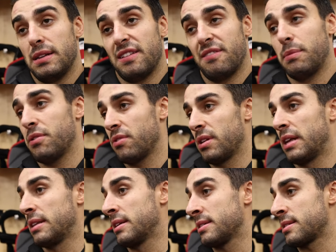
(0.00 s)
They've been
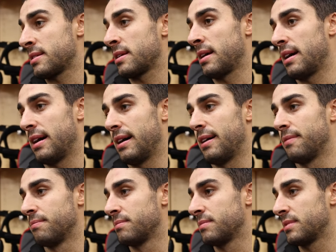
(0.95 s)
relentless,
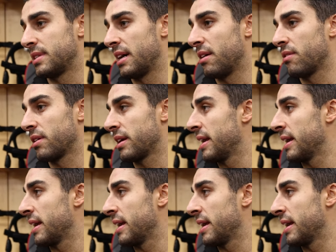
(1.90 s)
down